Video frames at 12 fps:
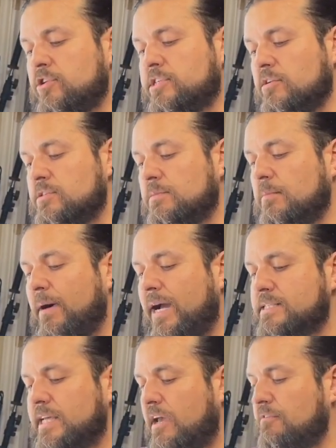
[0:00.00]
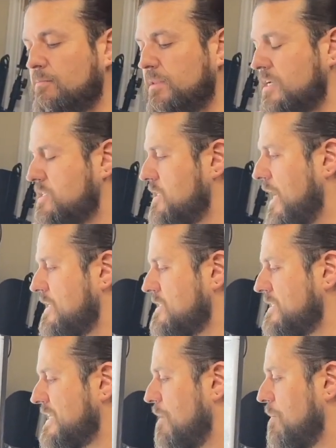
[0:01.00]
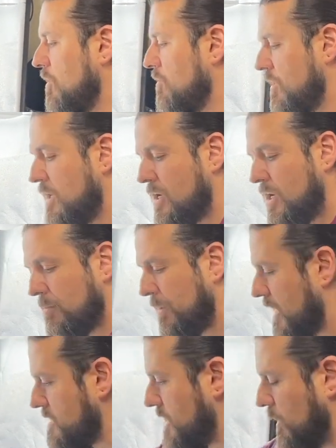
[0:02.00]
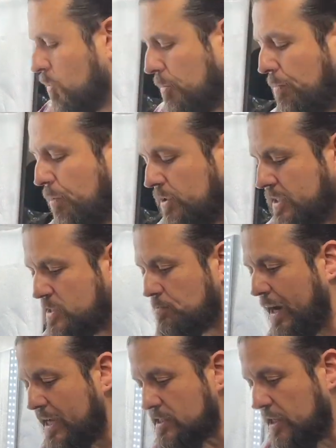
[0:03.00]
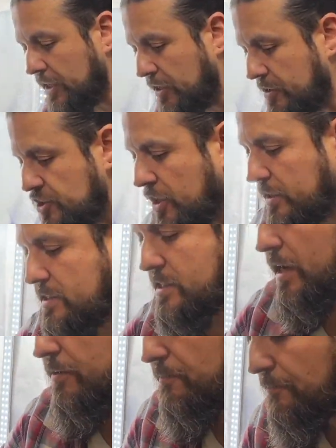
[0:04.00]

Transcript: sells him the bikes gave him this as a demo because he would put his bikes on here. And check this out.